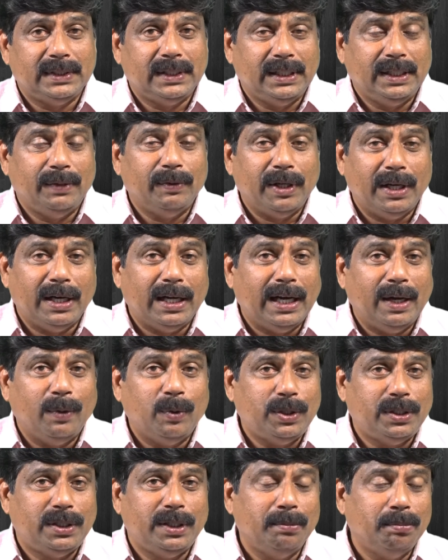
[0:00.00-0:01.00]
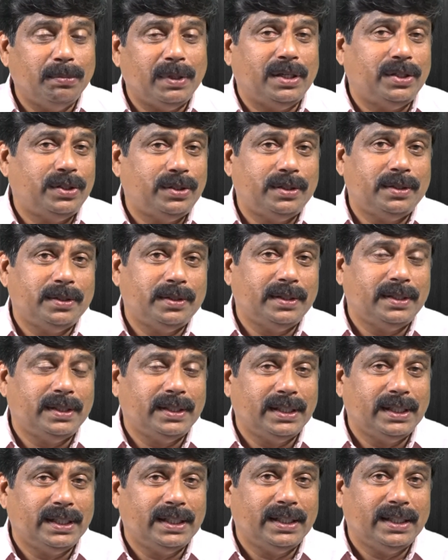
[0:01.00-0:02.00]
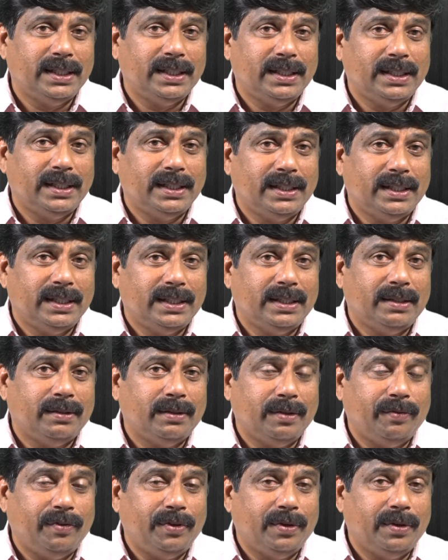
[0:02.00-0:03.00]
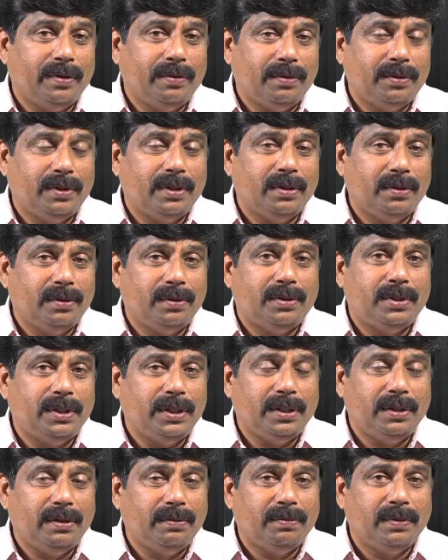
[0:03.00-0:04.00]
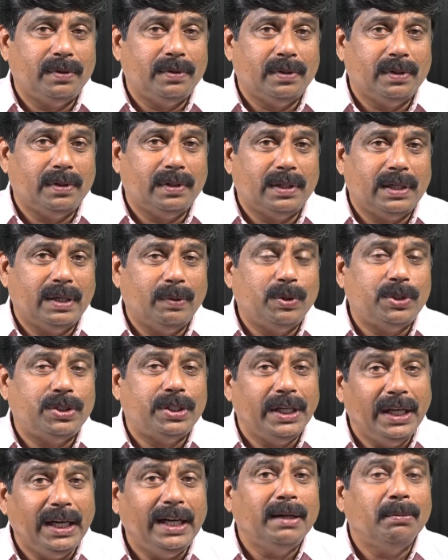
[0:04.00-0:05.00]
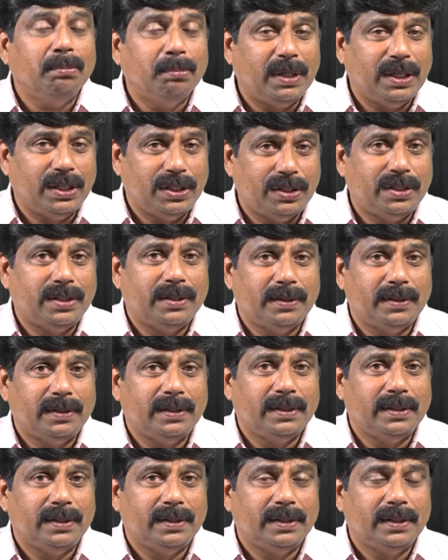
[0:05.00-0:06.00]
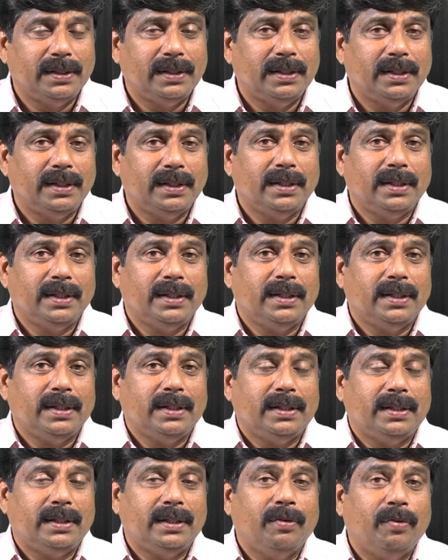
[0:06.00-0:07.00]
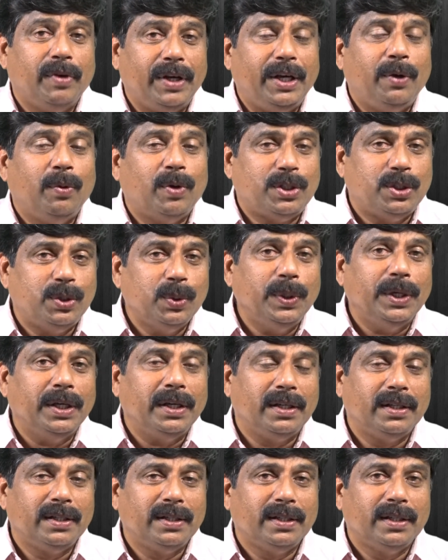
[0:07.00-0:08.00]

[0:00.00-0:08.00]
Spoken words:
Even I was impressed. I was really impressed the way he was doing.